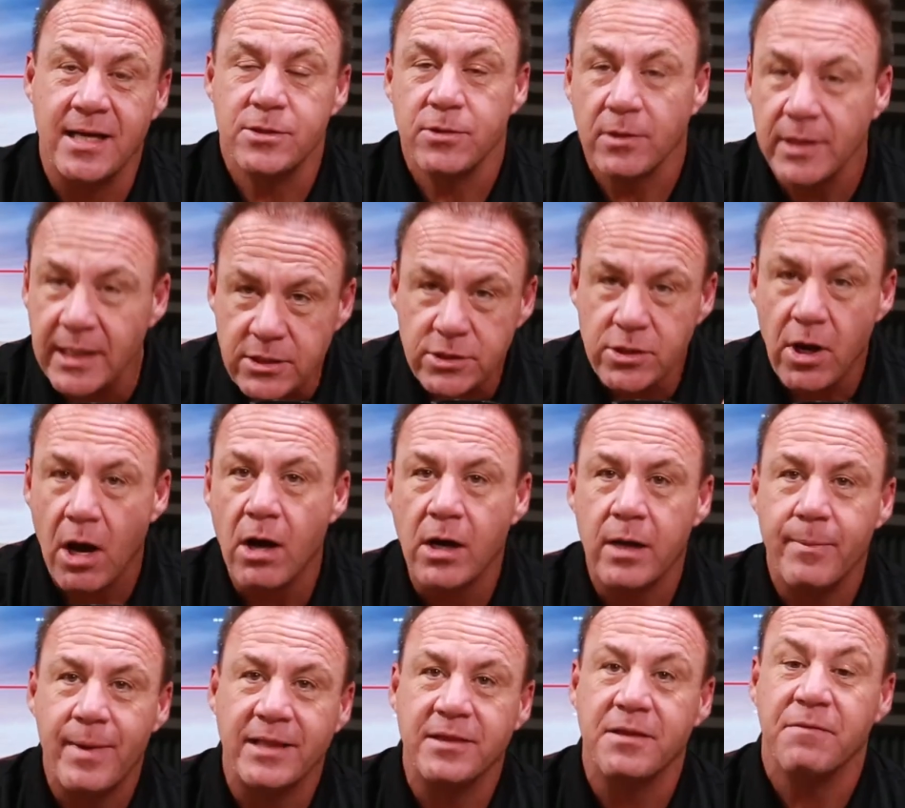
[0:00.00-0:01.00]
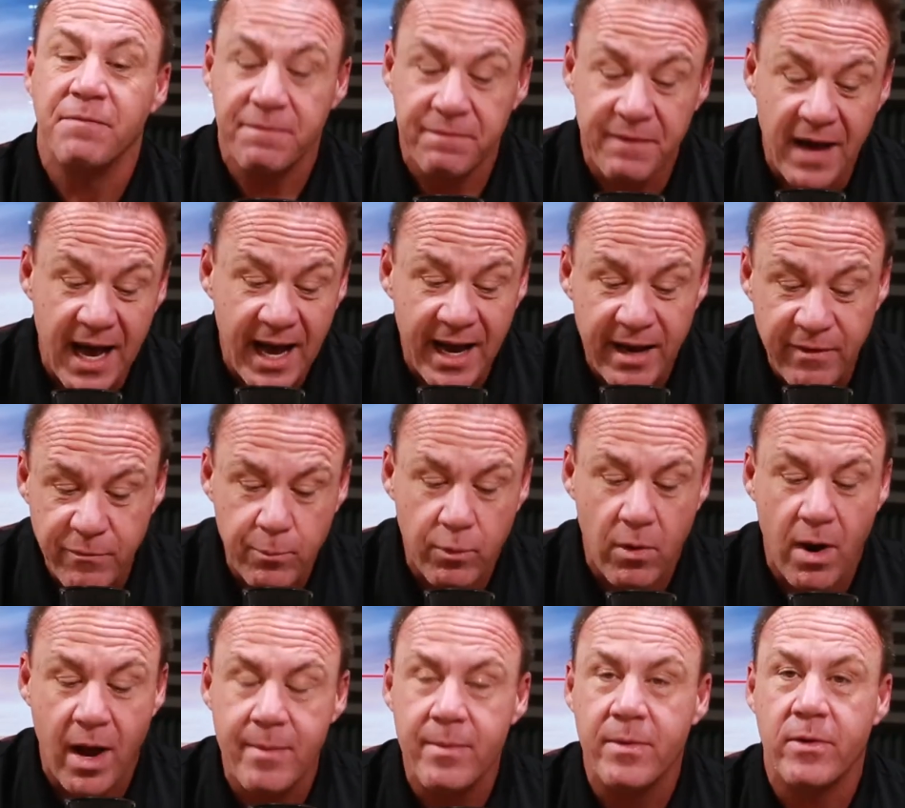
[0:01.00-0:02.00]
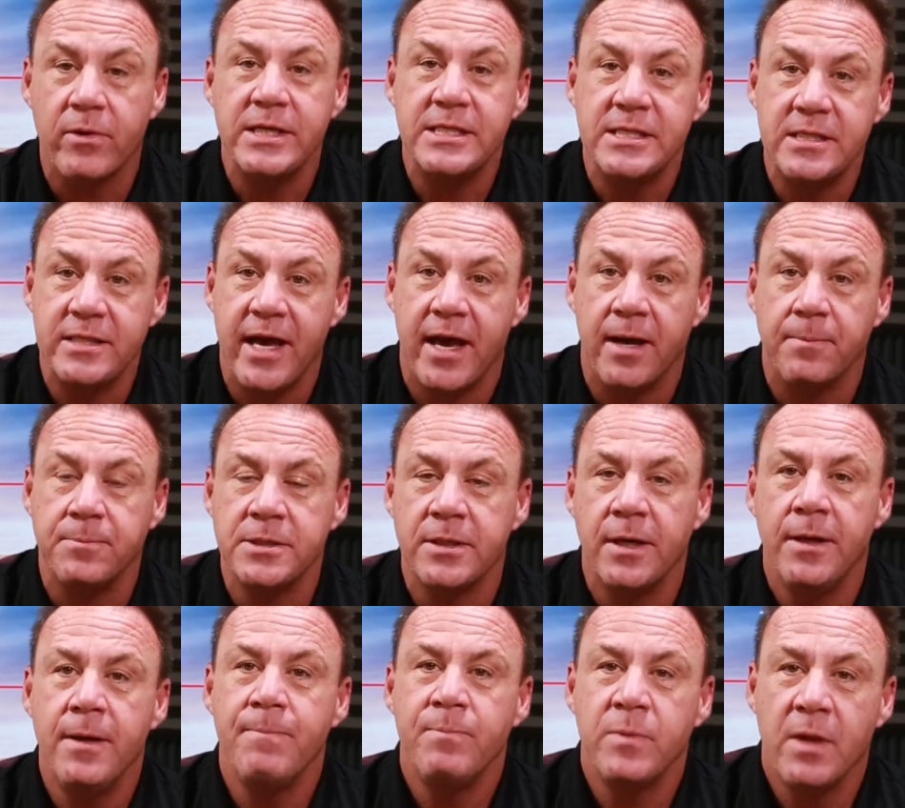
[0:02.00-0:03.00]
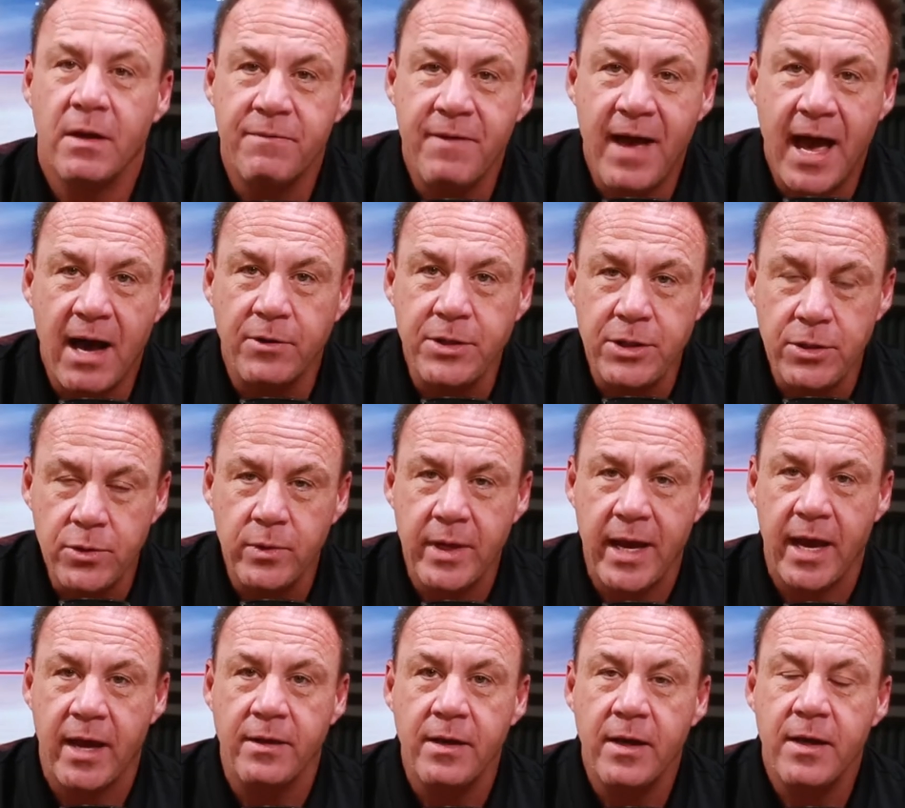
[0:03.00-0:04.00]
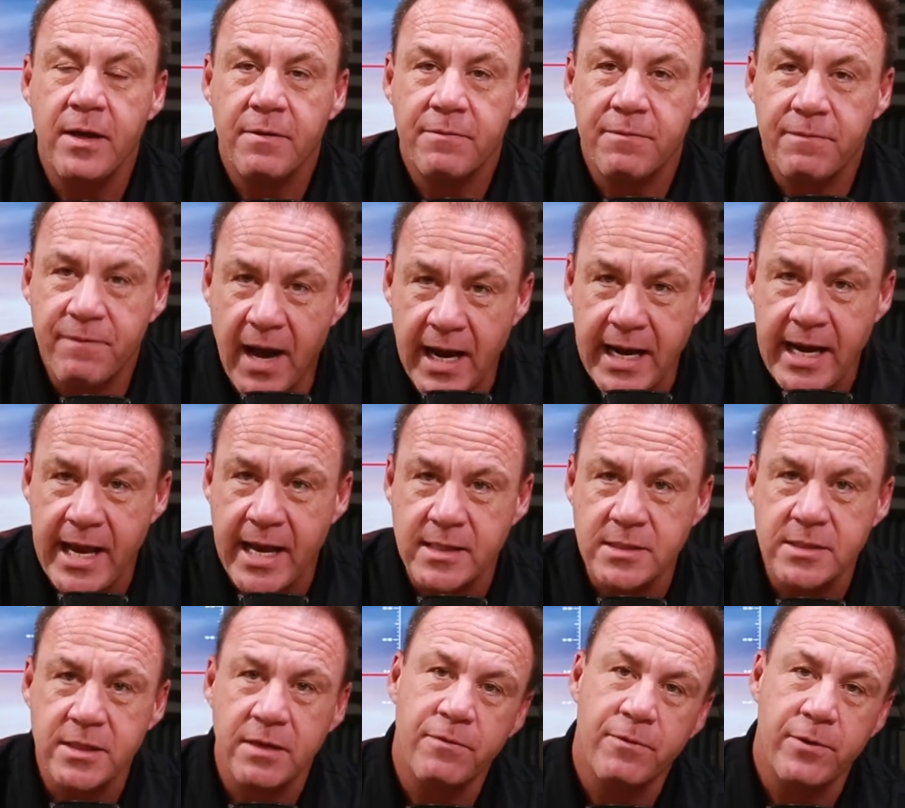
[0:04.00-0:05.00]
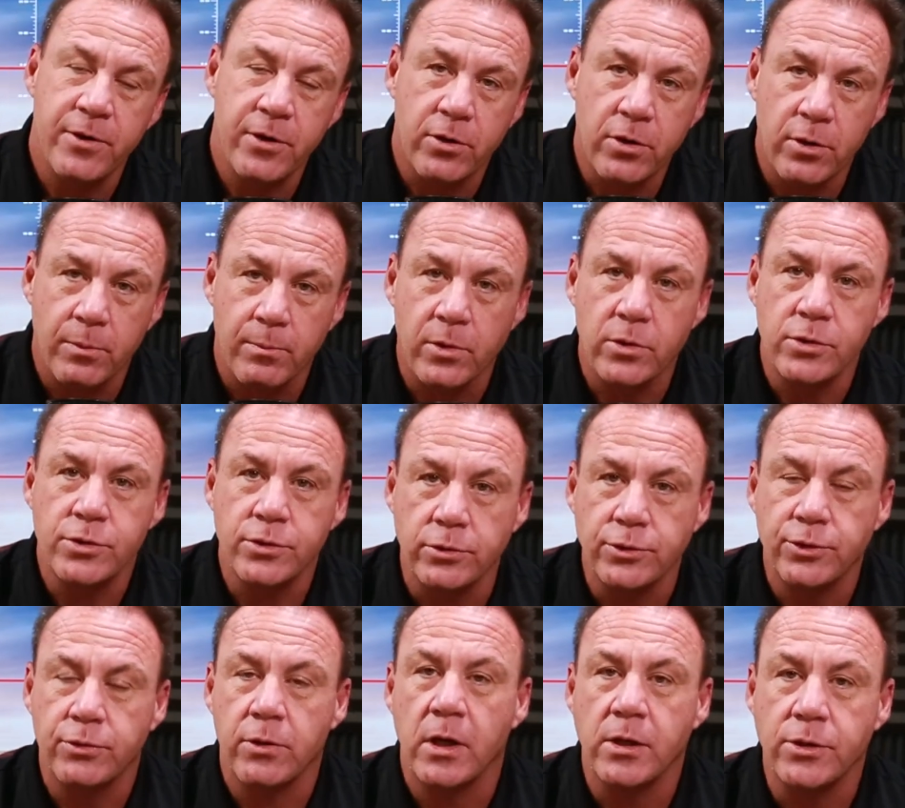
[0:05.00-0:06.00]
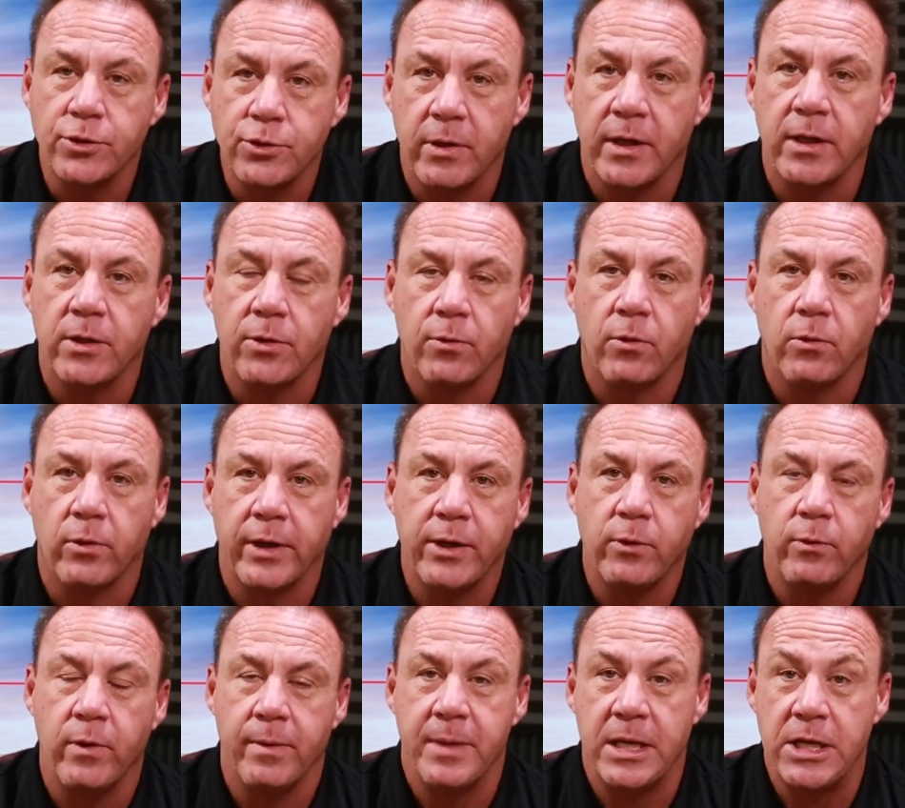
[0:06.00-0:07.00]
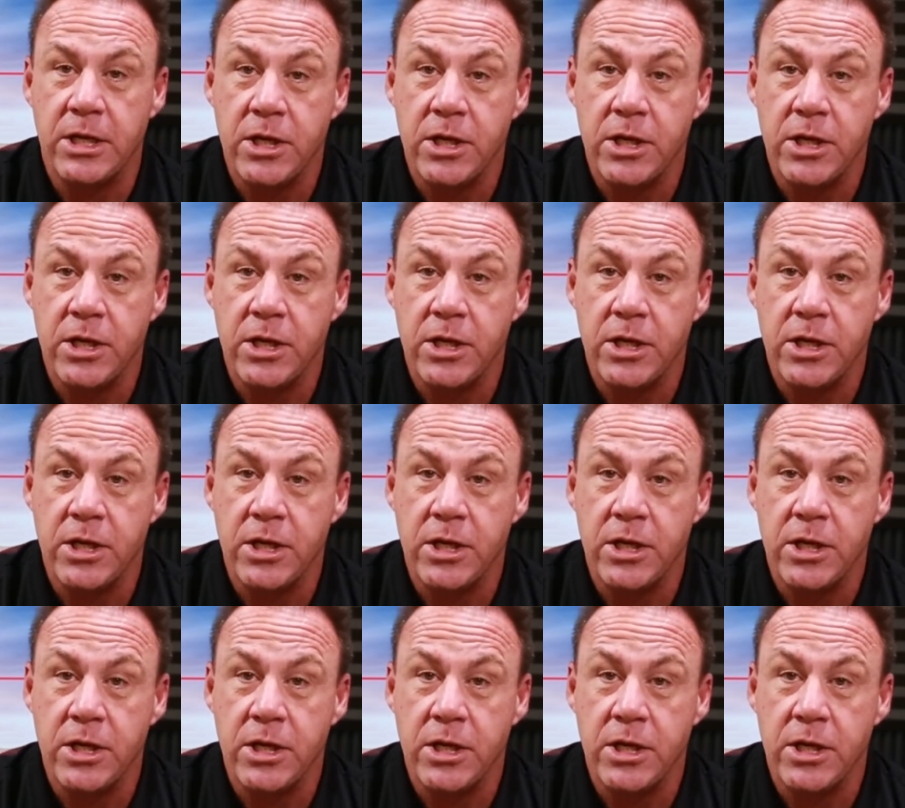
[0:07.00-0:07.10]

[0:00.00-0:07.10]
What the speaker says: So let's talk about the 5 primary steps of how you get financing for your commercial truck, trailer, or equipment.